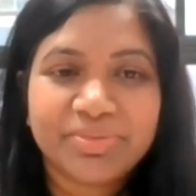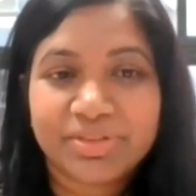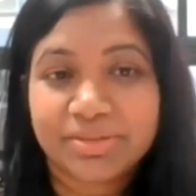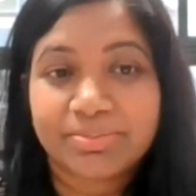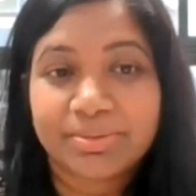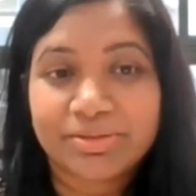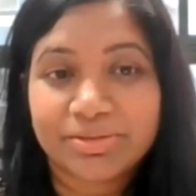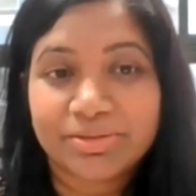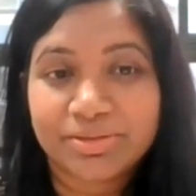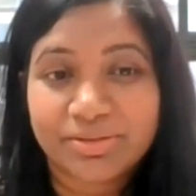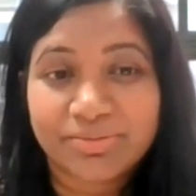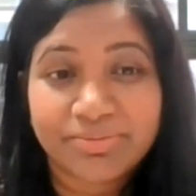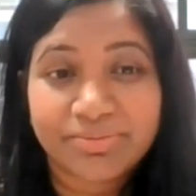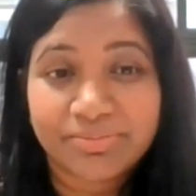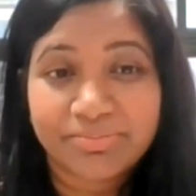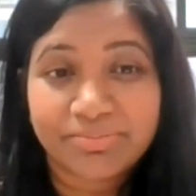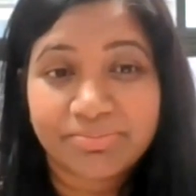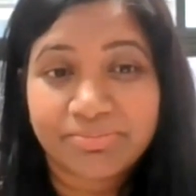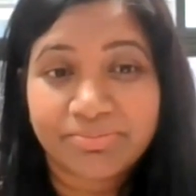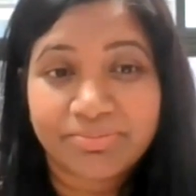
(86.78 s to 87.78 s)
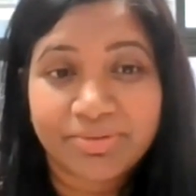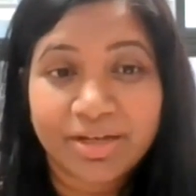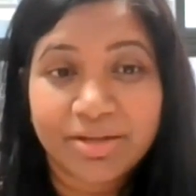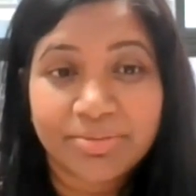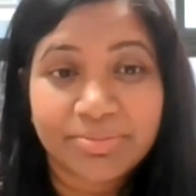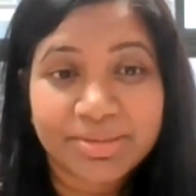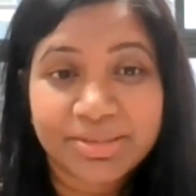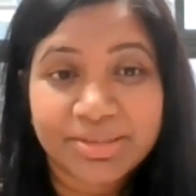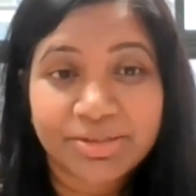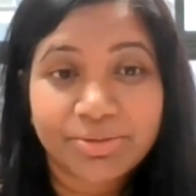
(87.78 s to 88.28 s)
just because your
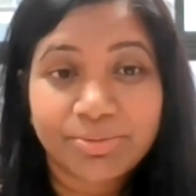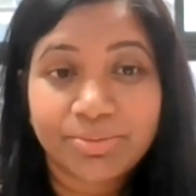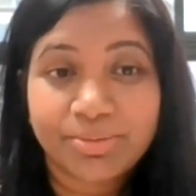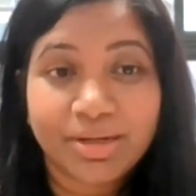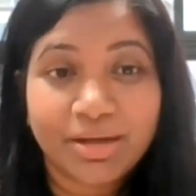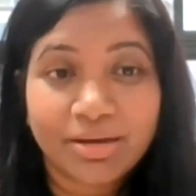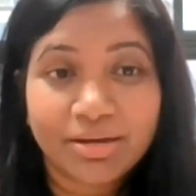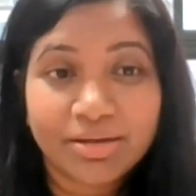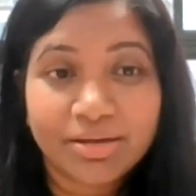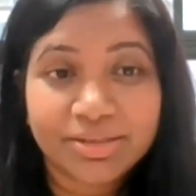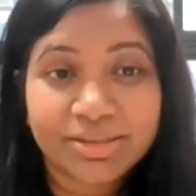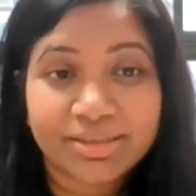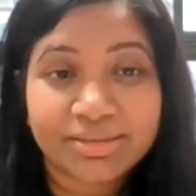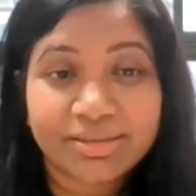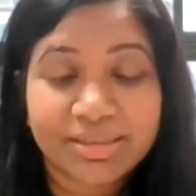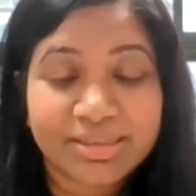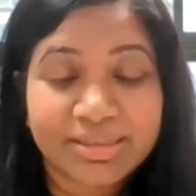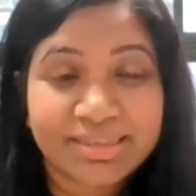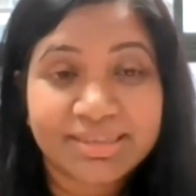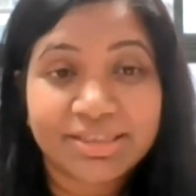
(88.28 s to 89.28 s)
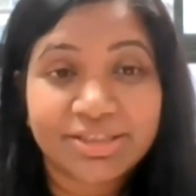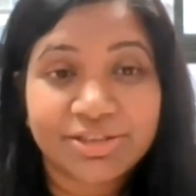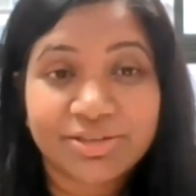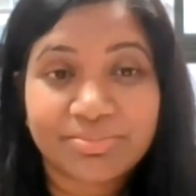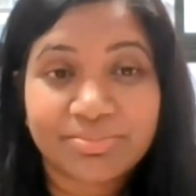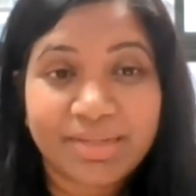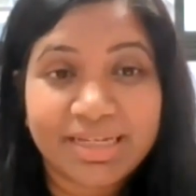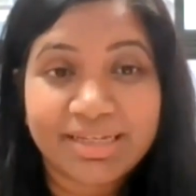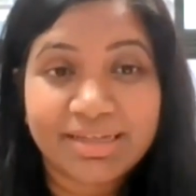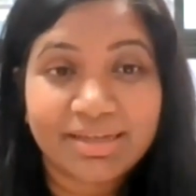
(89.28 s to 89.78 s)
firm is too large and the
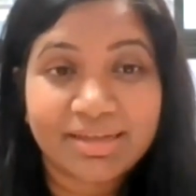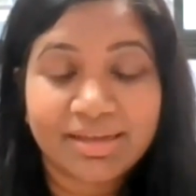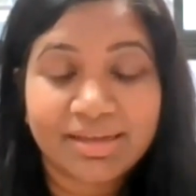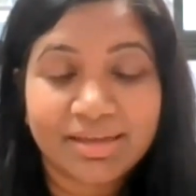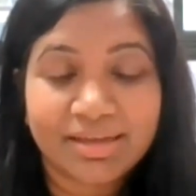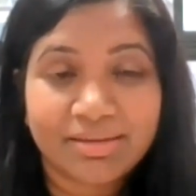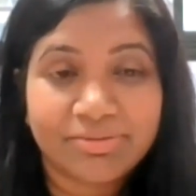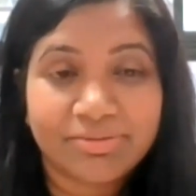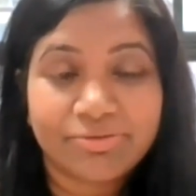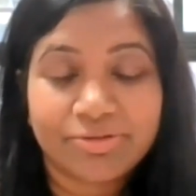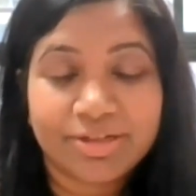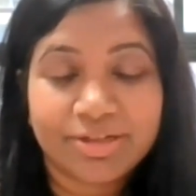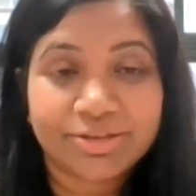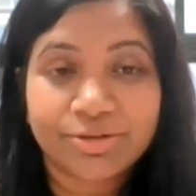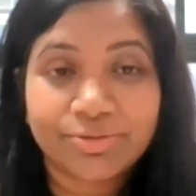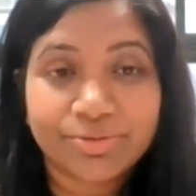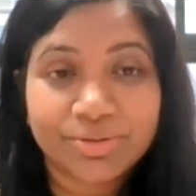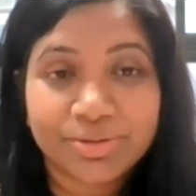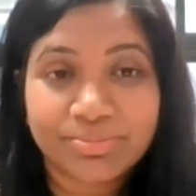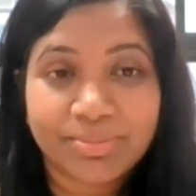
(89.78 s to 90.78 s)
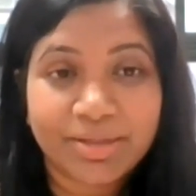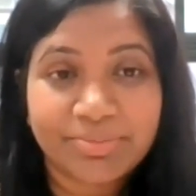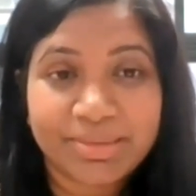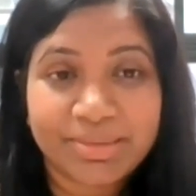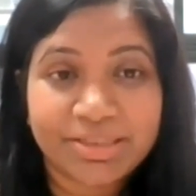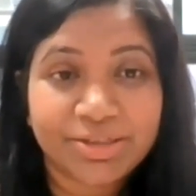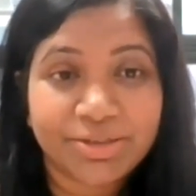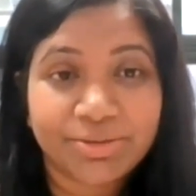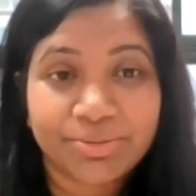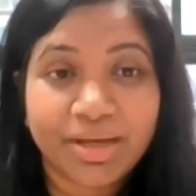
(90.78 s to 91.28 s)
decision-making thresholds might
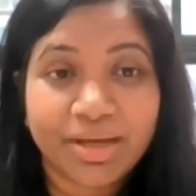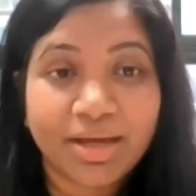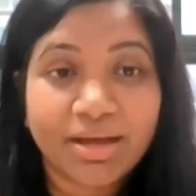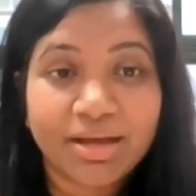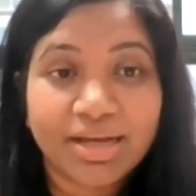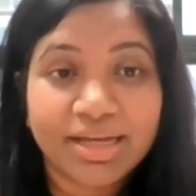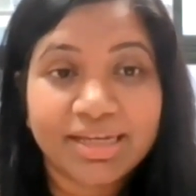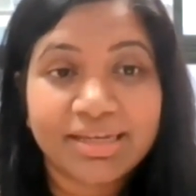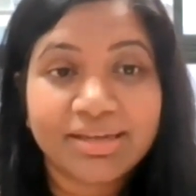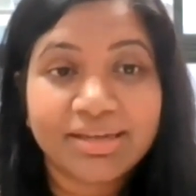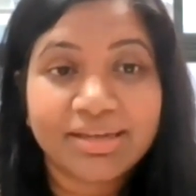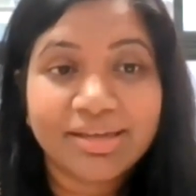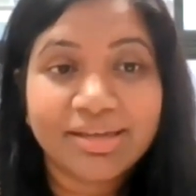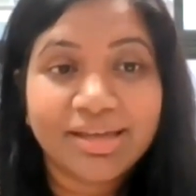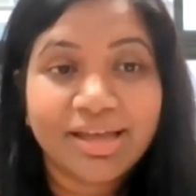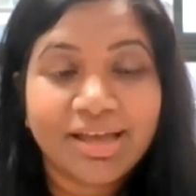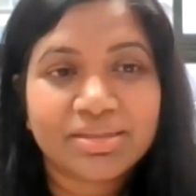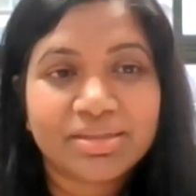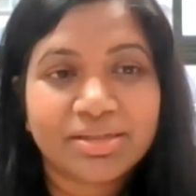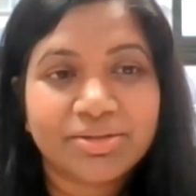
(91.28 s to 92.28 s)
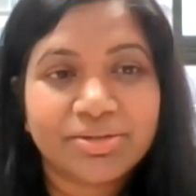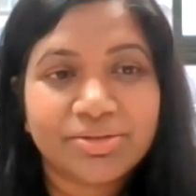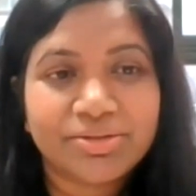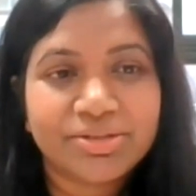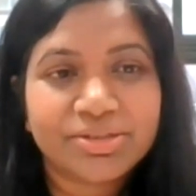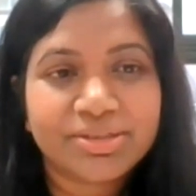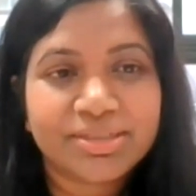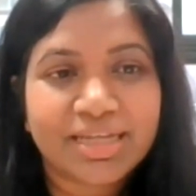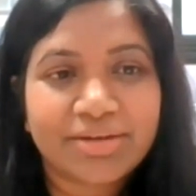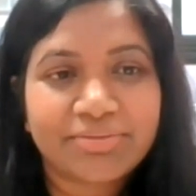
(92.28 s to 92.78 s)
be too high. So
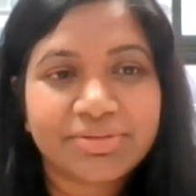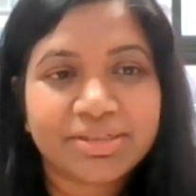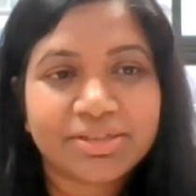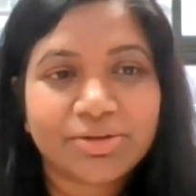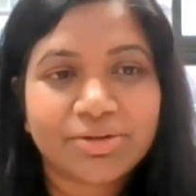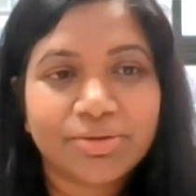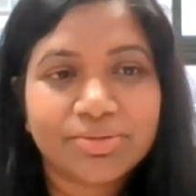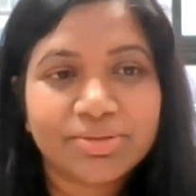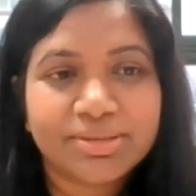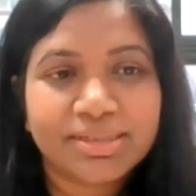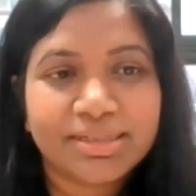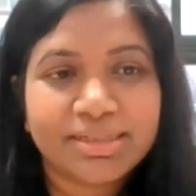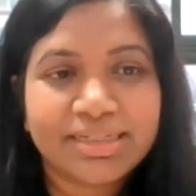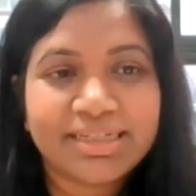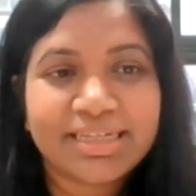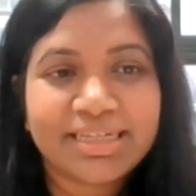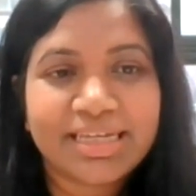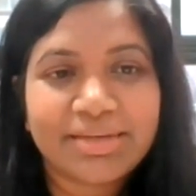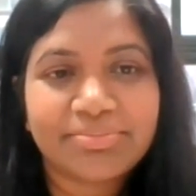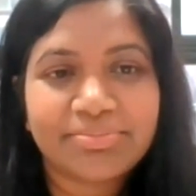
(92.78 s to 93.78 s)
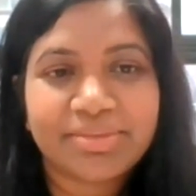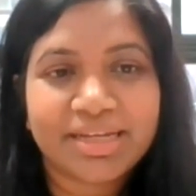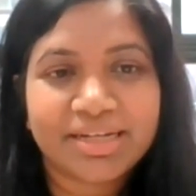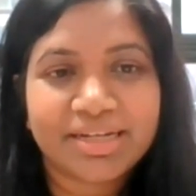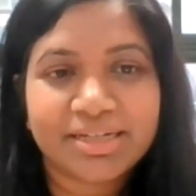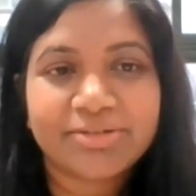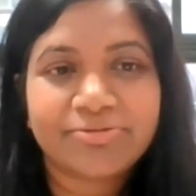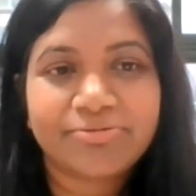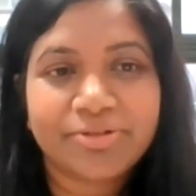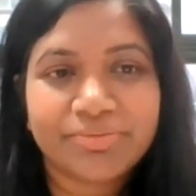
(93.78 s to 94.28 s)
you just have to constantly keep
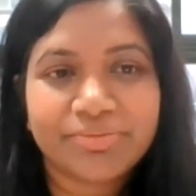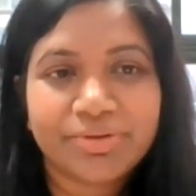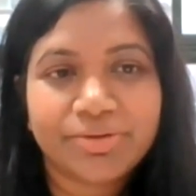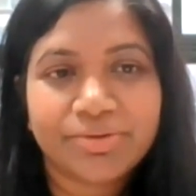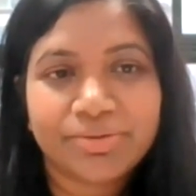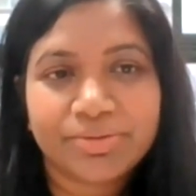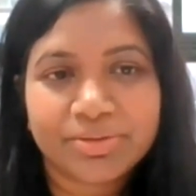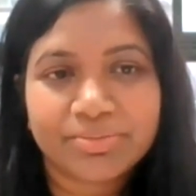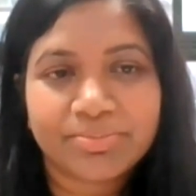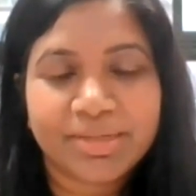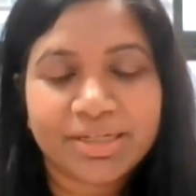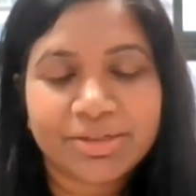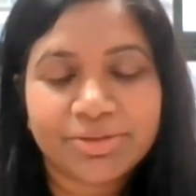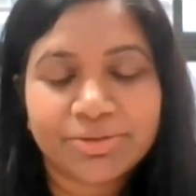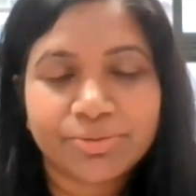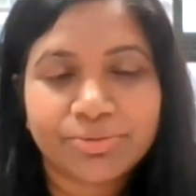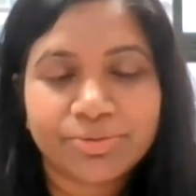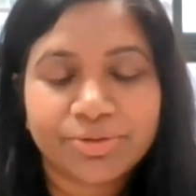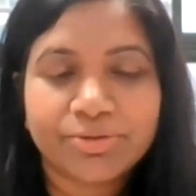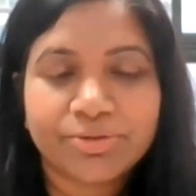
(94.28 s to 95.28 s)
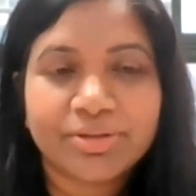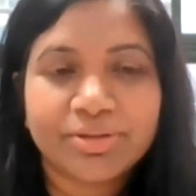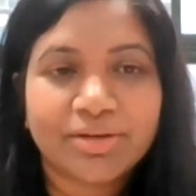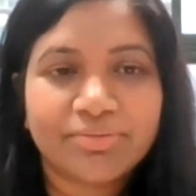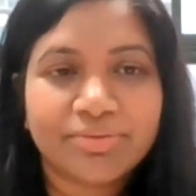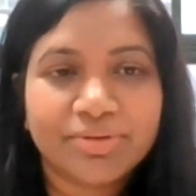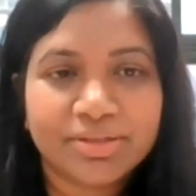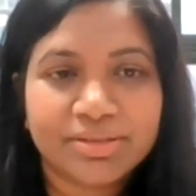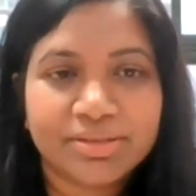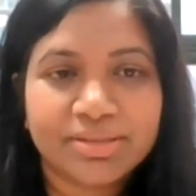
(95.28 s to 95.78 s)
that in review to make sure that your
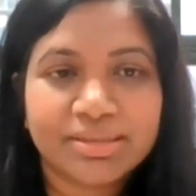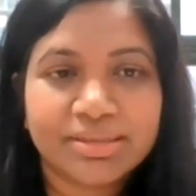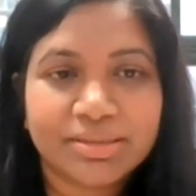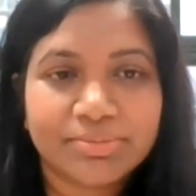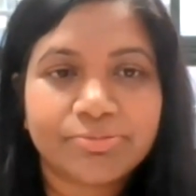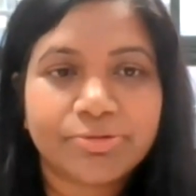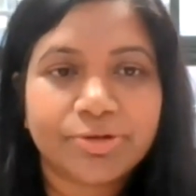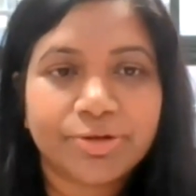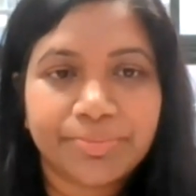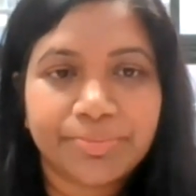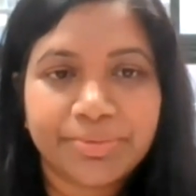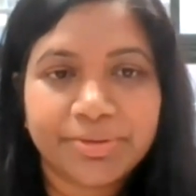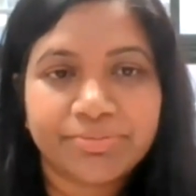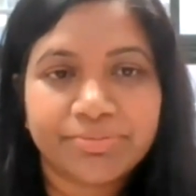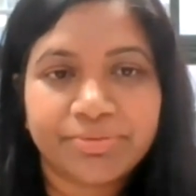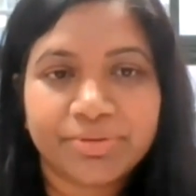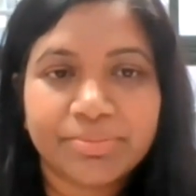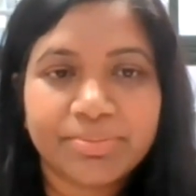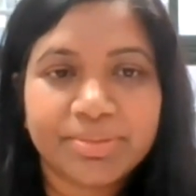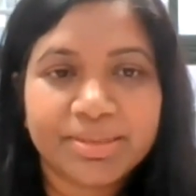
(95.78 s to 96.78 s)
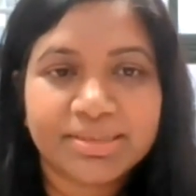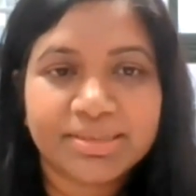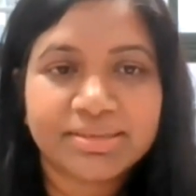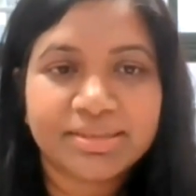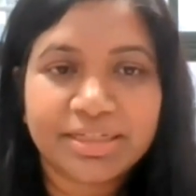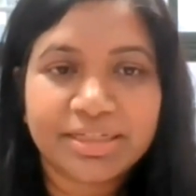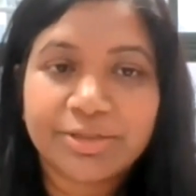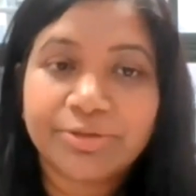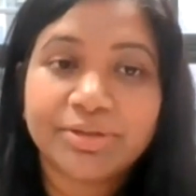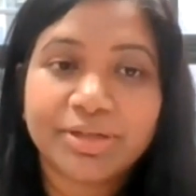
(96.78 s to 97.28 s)
governance is appropriate for the
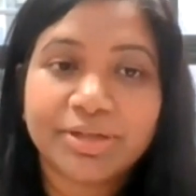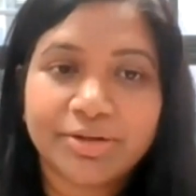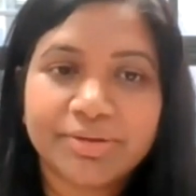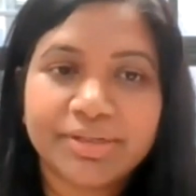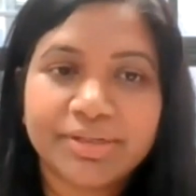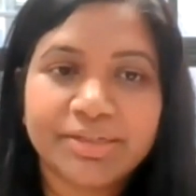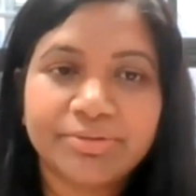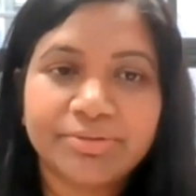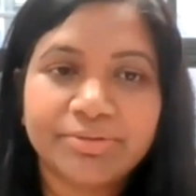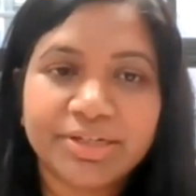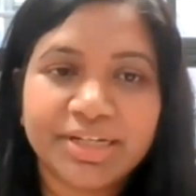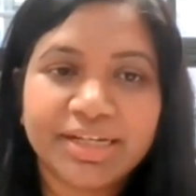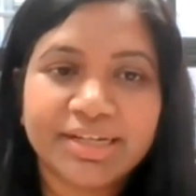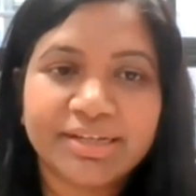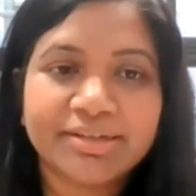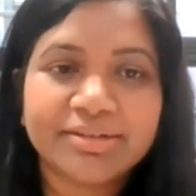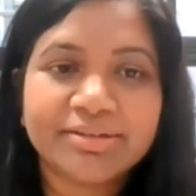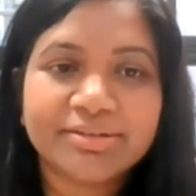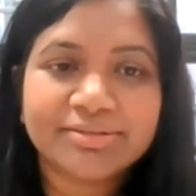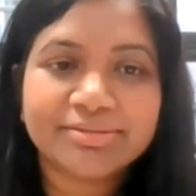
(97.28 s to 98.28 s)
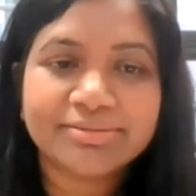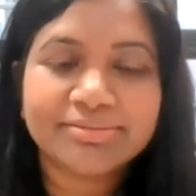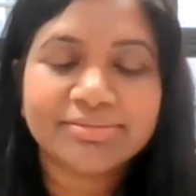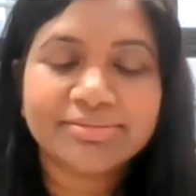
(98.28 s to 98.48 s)
business that you're currently running.